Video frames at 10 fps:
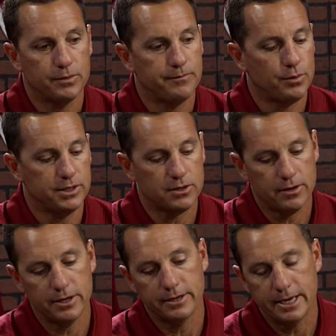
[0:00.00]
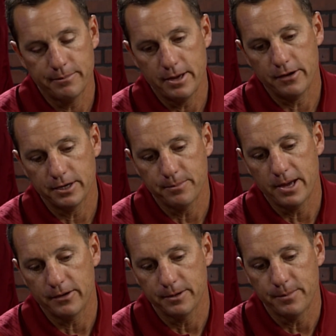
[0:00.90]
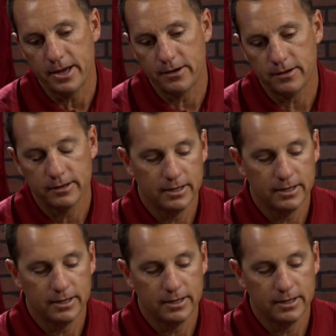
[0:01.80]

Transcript: we've preached all year, get better, get better, get better.